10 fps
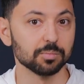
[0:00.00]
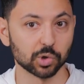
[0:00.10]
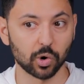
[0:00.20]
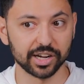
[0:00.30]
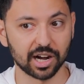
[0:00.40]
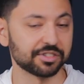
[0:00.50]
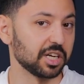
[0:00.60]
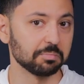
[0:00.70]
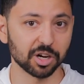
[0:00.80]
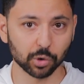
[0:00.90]
quite
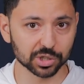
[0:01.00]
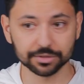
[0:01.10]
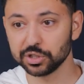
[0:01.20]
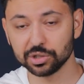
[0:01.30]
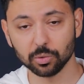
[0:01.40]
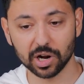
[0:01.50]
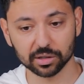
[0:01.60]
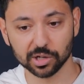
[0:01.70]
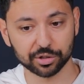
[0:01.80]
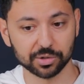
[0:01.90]
often. Of course, if you do want
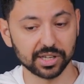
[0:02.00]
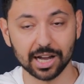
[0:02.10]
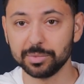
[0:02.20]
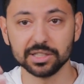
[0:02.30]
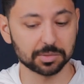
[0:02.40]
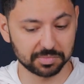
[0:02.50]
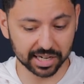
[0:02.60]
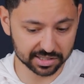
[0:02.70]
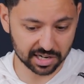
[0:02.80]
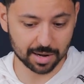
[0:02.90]
to look through the eyepiece,
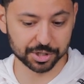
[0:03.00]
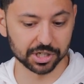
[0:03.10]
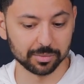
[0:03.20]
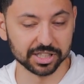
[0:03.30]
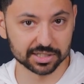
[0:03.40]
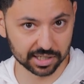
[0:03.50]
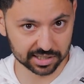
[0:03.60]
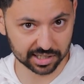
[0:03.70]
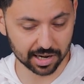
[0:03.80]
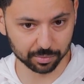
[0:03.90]
that is an option. I mean, this
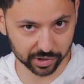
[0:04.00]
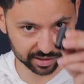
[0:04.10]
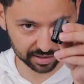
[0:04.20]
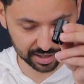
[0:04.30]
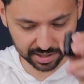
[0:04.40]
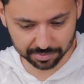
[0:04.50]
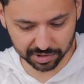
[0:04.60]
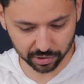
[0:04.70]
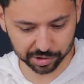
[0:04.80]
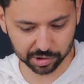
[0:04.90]
does come with,
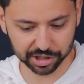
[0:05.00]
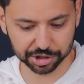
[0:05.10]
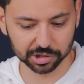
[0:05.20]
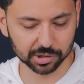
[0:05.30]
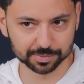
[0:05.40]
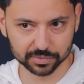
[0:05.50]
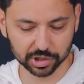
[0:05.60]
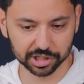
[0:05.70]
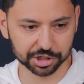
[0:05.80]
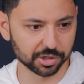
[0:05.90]
a
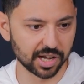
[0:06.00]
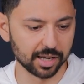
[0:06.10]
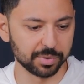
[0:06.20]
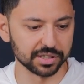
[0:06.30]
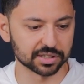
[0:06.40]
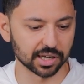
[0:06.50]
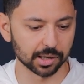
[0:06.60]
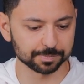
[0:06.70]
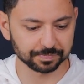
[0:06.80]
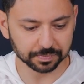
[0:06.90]
traditional eyepiece
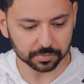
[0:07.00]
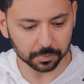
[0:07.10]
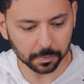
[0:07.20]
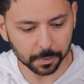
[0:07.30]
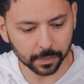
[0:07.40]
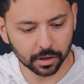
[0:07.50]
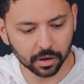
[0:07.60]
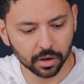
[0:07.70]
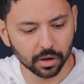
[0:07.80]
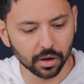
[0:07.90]
there.
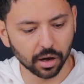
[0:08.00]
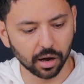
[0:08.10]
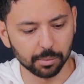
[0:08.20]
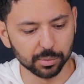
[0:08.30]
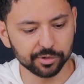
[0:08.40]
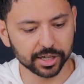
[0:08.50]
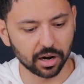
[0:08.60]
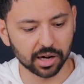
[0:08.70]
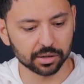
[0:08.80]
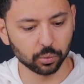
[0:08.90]
Moving
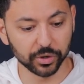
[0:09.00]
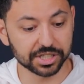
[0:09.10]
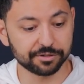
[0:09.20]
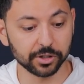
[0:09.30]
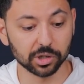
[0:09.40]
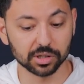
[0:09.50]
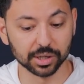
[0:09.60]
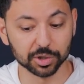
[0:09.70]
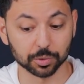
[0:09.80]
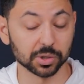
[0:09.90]
on, we did feel
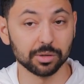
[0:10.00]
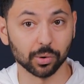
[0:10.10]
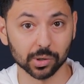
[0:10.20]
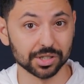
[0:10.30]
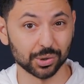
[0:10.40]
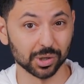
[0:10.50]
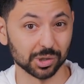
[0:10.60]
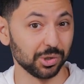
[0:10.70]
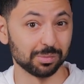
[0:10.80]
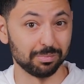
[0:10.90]
it was really important to
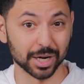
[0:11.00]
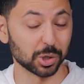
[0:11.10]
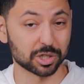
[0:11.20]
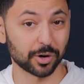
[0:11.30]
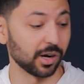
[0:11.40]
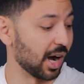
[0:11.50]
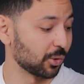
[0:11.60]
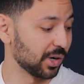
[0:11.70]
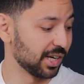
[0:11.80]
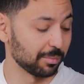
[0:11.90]
include Micro Safari
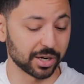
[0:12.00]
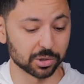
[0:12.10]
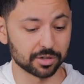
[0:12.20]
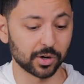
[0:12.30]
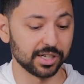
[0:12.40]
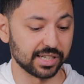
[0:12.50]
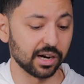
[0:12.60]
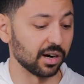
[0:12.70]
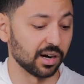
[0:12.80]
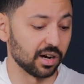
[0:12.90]
Aqua and Micro Safari
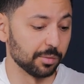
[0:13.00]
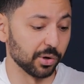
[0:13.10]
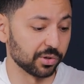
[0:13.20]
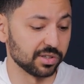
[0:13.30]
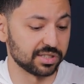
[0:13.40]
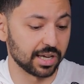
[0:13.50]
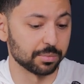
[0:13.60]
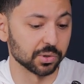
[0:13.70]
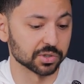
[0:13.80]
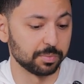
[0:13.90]
Terra on both of these
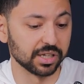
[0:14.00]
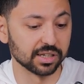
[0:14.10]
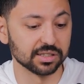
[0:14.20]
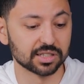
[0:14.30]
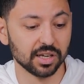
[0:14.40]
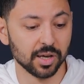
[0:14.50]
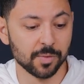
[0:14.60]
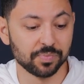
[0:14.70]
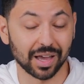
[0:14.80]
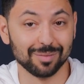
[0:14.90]
samples because
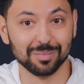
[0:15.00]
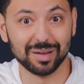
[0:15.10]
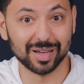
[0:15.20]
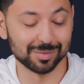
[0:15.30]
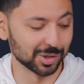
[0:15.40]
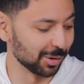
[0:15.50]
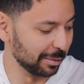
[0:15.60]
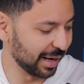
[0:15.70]
maybe I'm a little bit